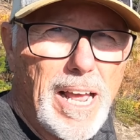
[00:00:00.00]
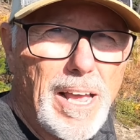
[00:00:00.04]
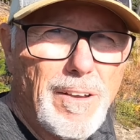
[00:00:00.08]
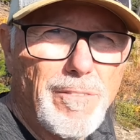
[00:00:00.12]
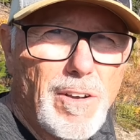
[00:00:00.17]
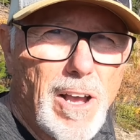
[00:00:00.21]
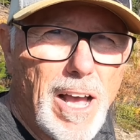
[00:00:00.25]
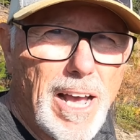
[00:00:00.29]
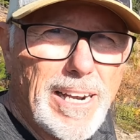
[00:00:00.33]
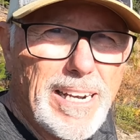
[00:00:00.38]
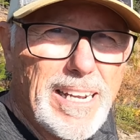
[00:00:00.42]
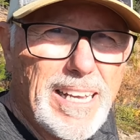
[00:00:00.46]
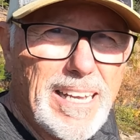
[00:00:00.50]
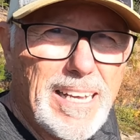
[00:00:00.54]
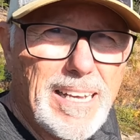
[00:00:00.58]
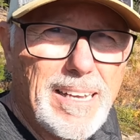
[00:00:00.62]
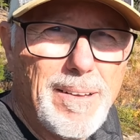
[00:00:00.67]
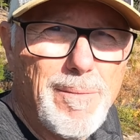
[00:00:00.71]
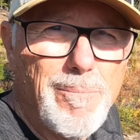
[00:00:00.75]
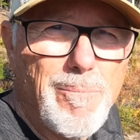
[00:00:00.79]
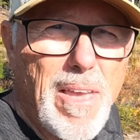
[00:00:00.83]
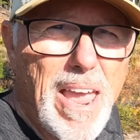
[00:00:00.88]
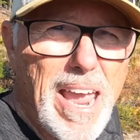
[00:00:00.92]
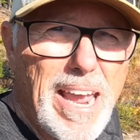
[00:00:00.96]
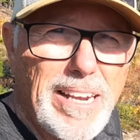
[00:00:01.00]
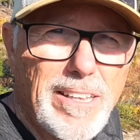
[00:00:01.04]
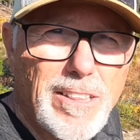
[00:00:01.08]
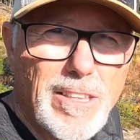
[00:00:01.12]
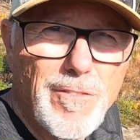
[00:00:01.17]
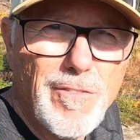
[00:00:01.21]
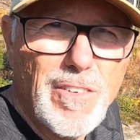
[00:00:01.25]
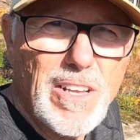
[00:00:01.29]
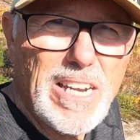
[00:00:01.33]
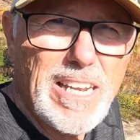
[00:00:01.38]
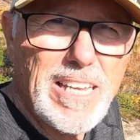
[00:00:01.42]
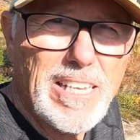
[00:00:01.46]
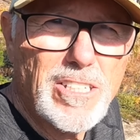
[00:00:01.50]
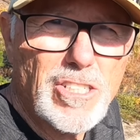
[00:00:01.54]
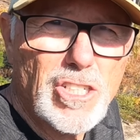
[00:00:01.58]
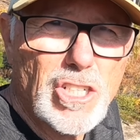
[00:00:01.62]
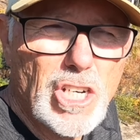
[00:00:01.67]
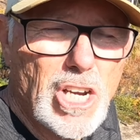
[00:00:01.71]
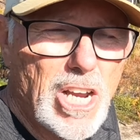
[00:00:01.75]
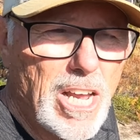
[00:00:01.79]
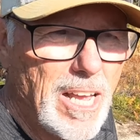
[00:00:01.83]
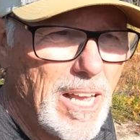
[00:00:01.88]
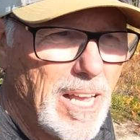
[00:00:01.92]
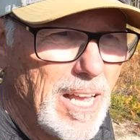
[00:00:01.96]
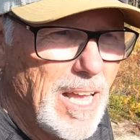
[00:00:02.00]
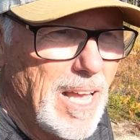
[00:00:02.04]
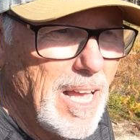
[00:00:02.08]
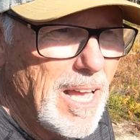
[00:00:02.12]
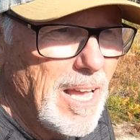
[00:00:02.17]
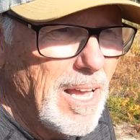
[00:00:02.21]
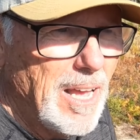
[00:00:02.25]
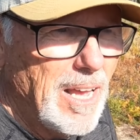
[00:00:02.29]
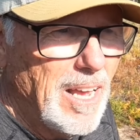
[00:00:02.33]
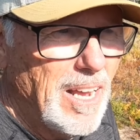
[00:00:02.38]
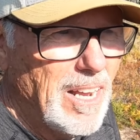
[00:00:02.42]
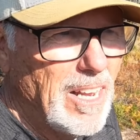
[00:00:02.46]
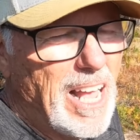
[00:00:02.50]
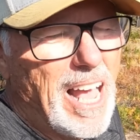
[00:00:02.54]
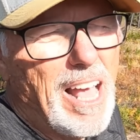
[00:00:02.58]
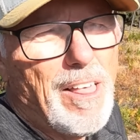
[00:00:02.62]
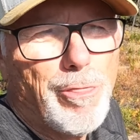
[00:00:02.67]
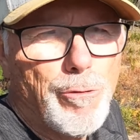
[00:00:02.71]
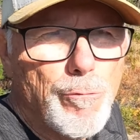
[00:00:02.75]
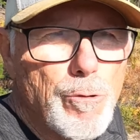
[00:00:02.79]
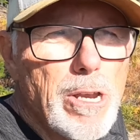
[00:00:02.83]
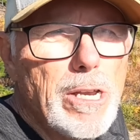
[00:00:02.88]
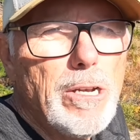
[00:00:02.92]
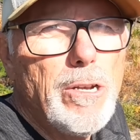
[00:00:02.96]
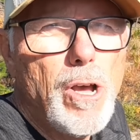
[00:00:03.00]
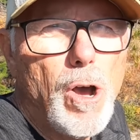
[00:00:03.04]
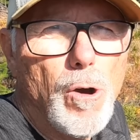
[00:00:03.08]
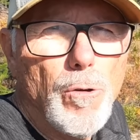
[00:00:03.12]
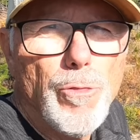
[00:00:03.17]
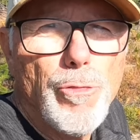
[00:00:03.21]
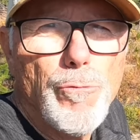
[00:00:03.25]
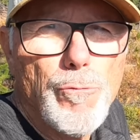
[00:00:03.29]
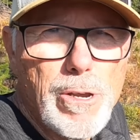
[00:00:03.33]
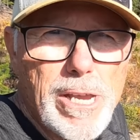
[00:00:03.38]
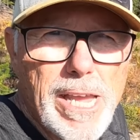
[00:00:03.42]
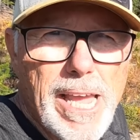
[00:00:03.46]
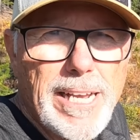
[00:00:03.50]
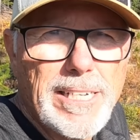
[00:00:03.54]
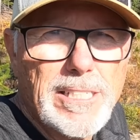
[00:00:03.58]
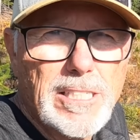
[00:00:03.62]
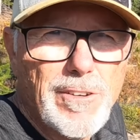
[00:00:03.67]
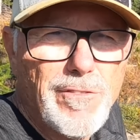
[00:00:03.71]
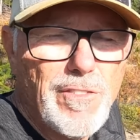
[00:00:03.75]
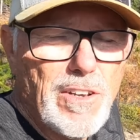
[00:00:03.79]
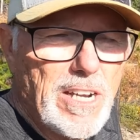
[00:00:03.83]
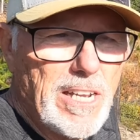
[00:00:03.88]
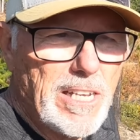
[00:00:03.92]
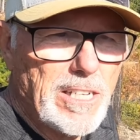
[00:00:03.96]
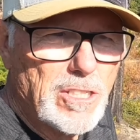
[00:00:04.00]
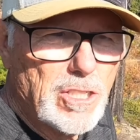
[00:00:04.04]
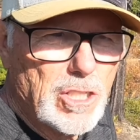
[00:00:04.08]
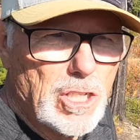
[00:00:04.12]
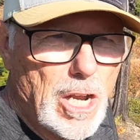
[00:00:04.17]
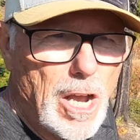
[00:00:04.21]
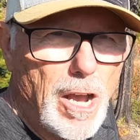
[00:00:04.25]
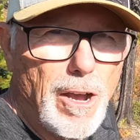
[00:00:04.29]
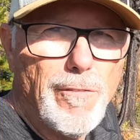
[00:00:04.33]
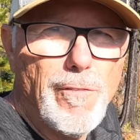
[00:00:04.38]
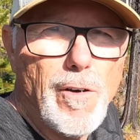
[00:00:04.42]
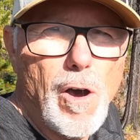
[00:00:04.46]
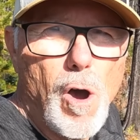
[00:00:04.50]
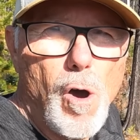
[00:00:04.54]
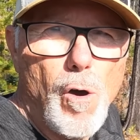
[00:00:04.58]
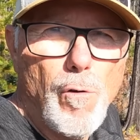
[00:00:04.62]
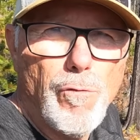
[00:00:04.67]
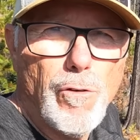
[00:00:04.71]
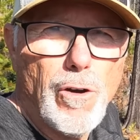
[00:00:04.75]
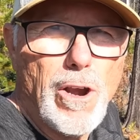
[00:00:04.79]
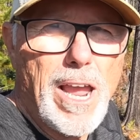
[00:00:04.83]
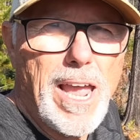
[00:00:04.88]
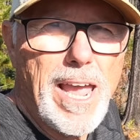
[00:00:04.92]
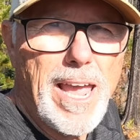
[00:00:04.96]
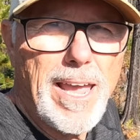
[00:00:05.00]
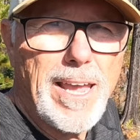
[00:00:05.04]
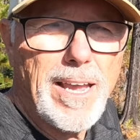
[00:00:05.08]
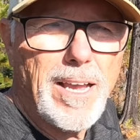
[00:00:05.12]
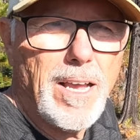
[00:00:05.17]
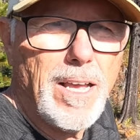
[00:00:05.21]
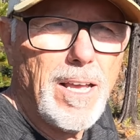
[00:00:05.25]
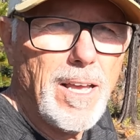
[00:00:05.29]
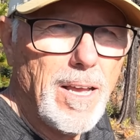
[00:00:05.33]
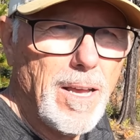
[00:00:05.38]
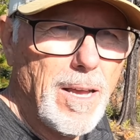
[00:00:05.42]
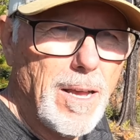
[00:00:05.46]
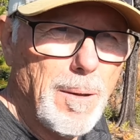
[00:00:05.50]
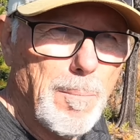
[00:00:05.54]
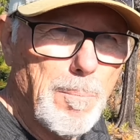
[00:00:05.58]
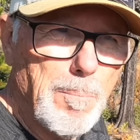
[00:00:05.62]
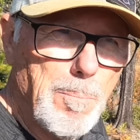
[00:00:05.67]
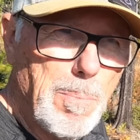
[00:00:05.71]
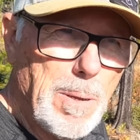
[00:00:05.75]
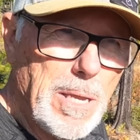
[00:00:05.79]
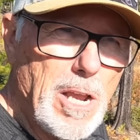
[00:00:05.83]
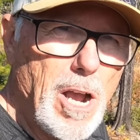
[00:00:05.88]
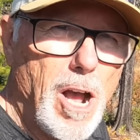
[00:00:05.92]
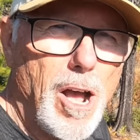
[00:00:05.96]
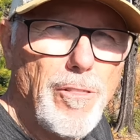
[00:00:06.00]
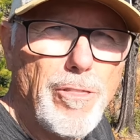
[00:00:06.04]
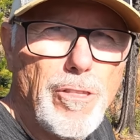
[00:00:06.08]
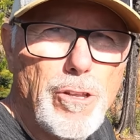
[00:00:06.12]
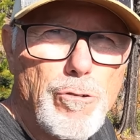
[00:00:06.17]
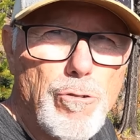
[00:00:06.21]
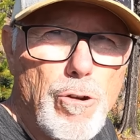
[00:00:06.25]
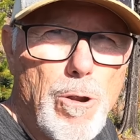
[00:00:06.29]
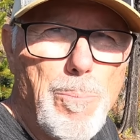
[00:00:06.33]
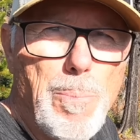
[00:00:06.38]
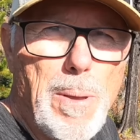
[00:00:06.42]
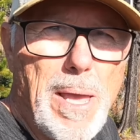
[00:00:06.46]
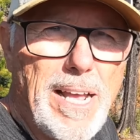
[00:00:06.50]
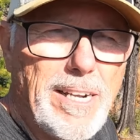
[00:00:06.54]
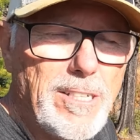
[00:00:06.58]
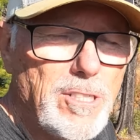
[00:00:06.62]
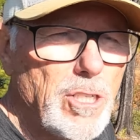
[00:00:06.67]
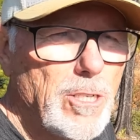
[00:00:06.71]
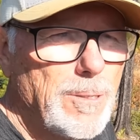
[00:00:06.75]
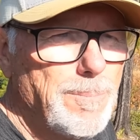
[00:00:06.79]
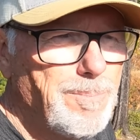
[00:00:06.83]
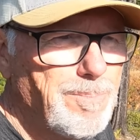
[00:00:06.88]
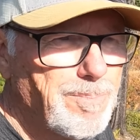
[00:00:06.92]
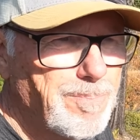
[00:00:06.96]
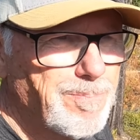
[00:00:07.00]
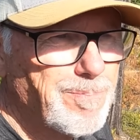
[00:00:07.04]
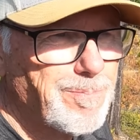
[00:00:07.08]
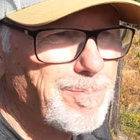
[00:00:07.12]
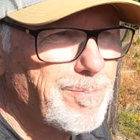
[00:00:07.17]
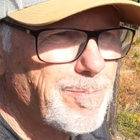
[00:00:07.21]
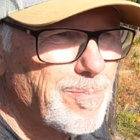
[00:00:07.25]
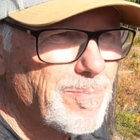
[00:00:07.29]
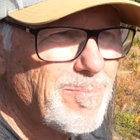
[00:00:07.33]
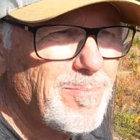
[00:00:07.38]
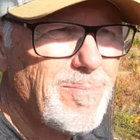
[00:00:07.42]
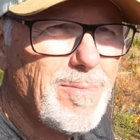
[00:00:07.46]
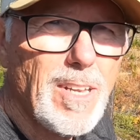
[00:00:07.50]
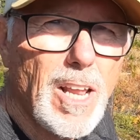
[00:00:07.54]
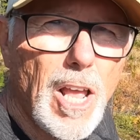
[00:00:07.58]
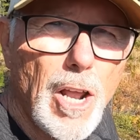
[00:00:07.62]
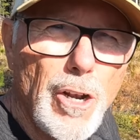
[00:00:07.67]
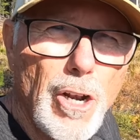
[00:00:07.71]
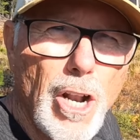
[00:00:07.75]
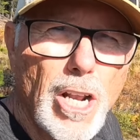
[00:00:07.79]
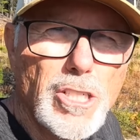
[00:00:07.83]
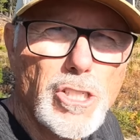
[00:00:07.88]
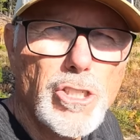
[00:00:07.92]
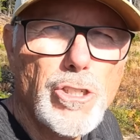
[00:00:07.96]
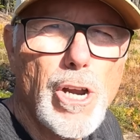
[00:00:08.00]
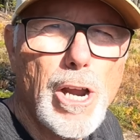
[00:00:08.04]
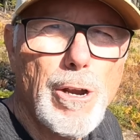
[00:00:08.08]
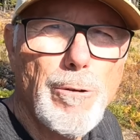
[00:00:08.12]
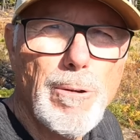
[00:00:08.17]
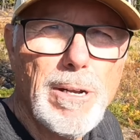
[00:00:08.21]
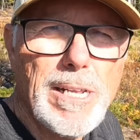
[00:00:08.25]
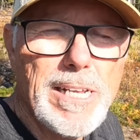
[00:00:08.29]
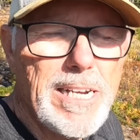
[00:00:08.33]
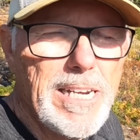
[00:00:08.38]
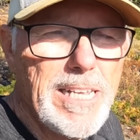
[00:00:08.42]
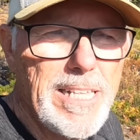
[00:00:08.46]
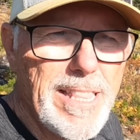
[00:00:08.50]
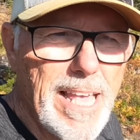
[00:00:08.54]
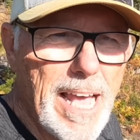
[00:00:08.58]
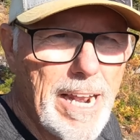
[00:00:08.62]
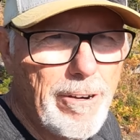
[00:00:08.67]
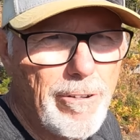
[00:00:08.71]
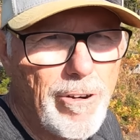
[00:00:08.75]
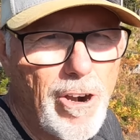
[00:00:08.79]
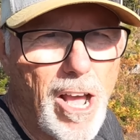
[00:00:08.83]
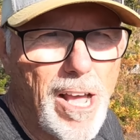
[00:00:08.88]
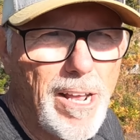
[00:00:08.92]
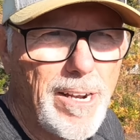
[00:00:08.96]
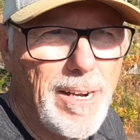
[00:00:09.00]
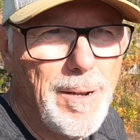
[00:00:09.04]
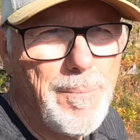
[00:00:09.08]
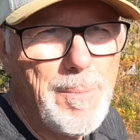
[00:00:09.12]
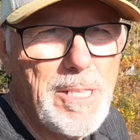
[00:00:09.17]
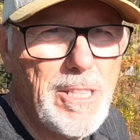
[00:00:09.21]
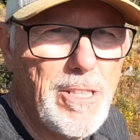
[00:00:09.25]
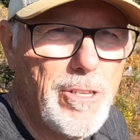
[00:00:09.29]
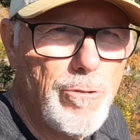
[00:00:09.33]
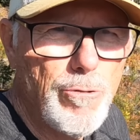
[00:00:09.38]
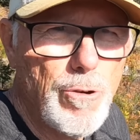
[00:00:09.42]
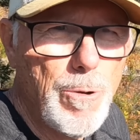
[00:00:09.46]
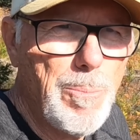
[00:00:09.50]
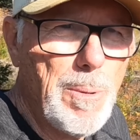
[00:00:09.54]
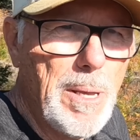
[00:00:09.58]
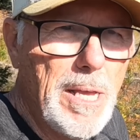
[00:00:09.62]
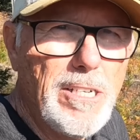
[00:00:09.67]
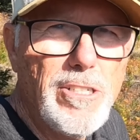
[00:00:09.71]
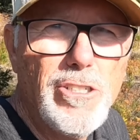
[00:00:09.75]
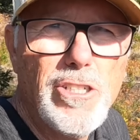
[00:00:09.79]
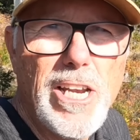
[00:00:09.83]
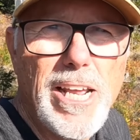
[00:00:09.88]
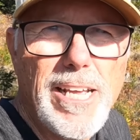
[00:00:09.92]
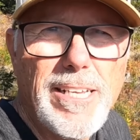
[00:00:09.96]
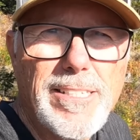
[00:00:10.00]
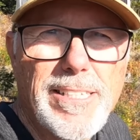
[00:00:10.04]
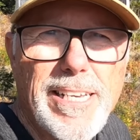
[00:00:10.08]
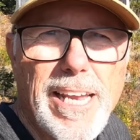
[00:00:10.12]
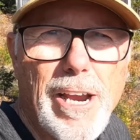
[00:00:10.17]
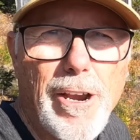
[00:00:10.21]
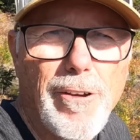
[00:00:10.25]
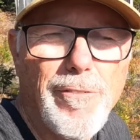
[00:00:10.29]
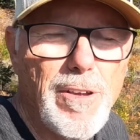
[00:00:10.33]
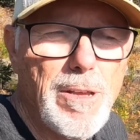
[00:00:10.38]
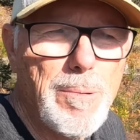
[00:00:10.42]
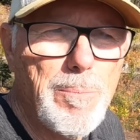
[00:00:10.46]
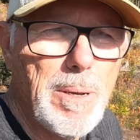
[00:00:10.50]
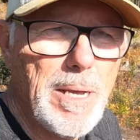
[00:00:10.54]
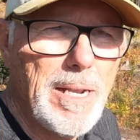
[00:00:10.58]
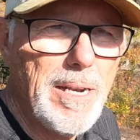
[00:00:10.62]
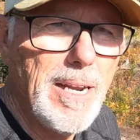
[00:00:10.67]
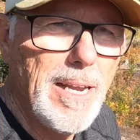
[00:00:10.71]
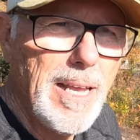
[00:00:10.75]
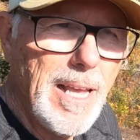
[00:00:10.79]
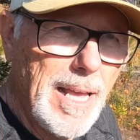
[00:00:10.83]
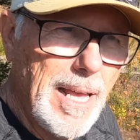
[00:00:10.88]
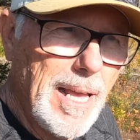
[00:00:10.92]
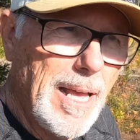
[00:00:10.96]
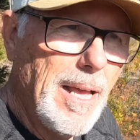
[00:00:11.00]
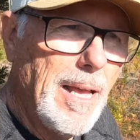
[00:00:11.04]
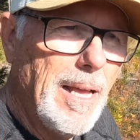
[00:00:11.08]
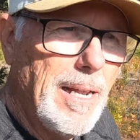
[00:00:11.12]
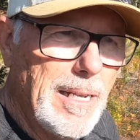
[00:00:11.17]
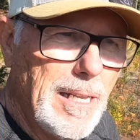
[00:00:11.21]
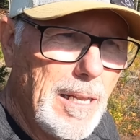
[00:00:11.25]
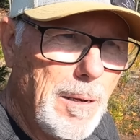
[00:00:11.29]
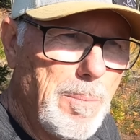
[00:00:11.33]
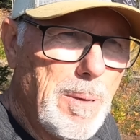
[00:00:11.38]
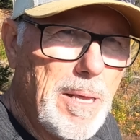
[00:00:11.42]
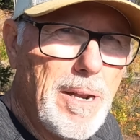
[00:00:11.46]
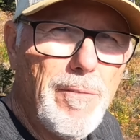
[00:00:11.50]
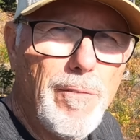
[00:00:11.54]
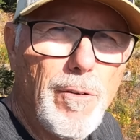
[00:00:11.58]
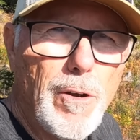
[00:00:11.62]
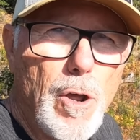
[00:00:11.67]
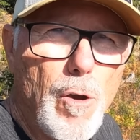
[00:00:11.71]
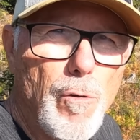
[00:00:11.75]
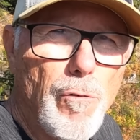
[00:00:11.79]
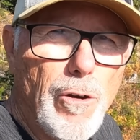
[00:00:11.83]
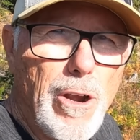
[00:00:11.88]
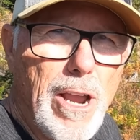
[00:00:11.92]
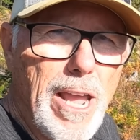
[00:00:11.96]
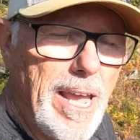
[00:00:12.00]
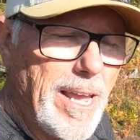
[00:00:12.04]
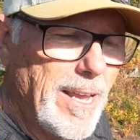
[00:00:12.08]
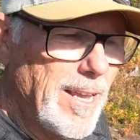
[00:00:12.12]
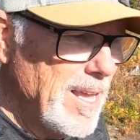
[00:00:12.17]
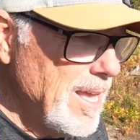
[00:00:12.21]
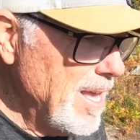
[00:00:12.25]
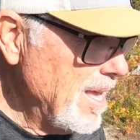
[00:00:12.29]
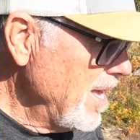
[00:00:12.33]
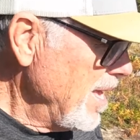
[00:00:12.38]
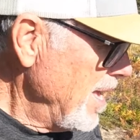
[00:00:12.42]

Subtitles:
I've got 1/8 of an inch, 3/8 of an inch of overhang beyond the drip edge. I'm not sure I really need that or not. I mean, the drip edge takes care of it, but a little bit of an overhang.